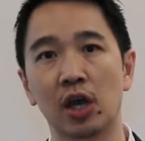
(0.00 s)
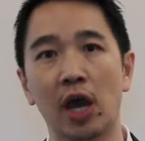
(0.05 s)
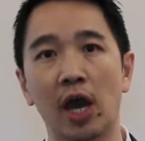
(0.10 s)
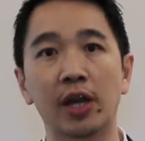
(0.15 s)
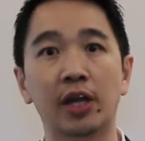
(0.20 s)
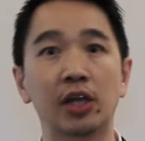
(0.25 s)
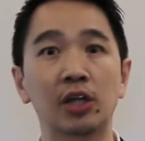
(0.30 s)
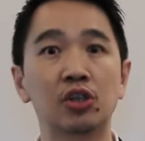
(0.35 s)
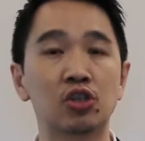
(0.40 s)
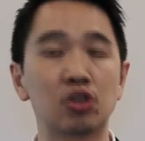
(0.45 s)

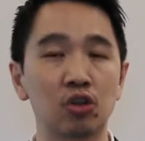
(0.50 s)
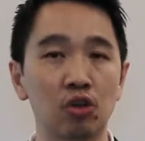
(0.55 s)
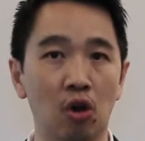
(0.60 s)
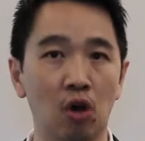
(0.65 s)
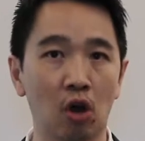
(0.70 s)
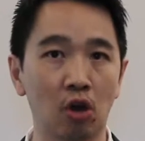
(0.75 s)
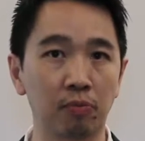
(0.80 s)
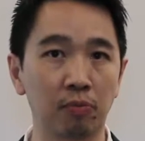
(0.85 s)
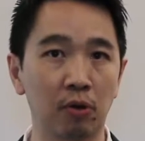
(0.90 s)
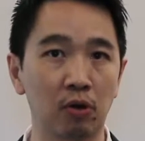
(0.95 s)
and into your
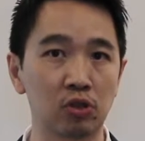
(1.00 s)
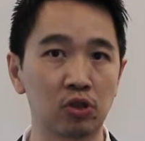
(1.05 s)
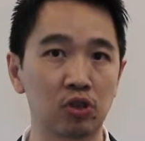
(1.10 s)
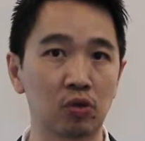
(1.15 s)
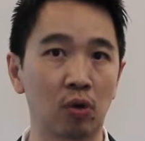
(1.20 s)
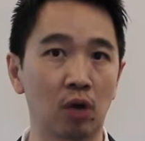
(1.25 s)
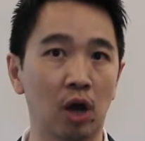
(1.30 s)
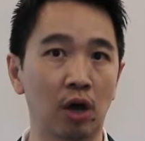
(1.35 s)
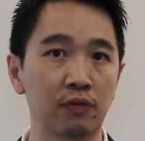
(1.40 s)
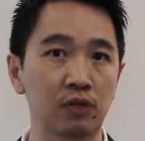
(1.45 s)
own
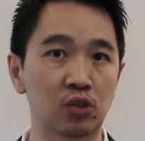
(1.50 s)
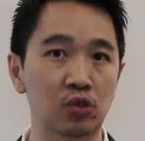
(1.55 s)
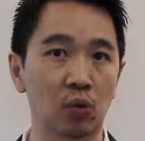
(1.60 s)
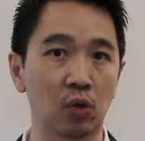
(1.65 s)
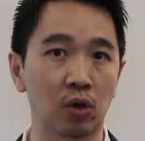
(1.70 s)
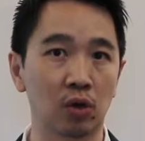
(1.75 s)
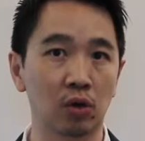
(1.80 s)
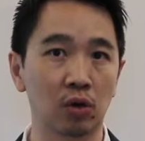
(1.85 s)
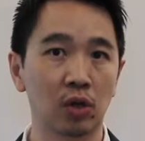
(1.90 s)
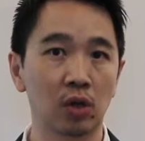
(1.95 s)
personal life as
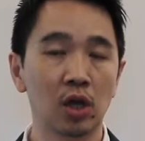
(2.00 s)
well.